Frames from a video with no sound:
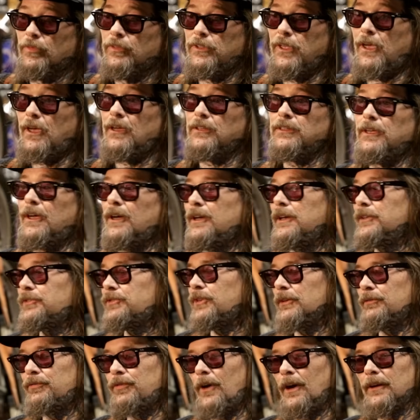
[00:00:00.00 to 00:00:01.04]
Yeah, it's
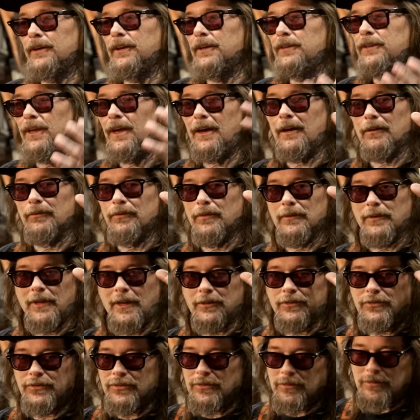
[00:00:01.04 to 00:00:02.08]
a fucking,
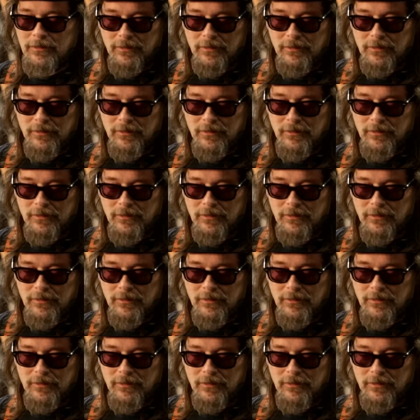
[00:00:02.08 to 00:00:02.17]
that's,